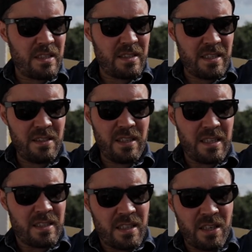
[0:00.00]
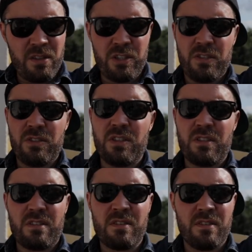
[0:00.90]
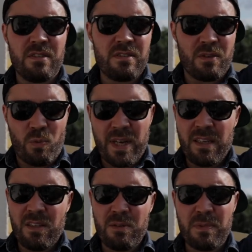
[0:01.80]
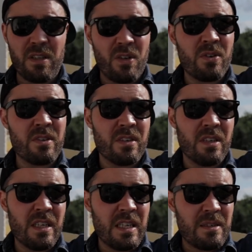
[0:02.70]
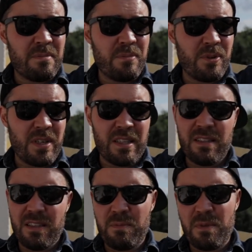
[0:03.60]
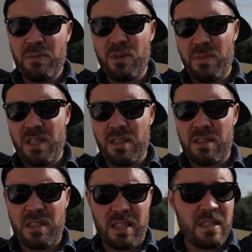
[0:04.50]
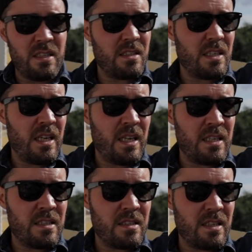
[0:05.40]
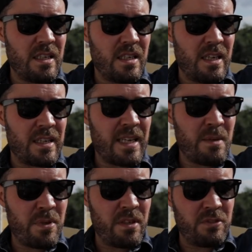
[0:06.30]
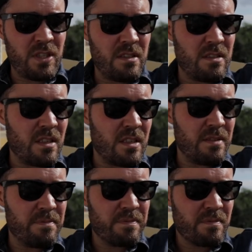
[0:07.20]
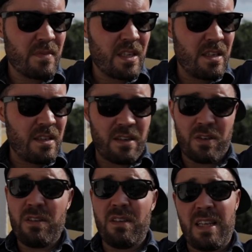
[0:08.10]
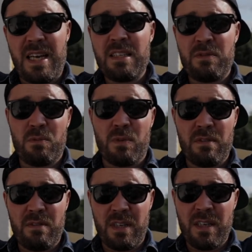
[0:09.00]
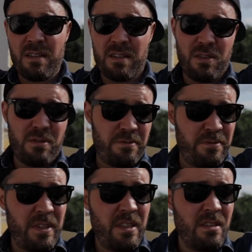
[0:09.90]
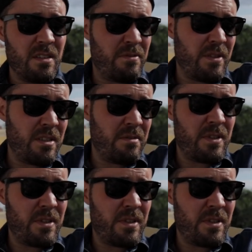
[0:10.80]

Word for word: Daniel, I'd encourage you just to, to wait a little bit longer, put a little bit more money aside, and and get a pair of jeans that that are going to last for one thing, that's not feeding this fast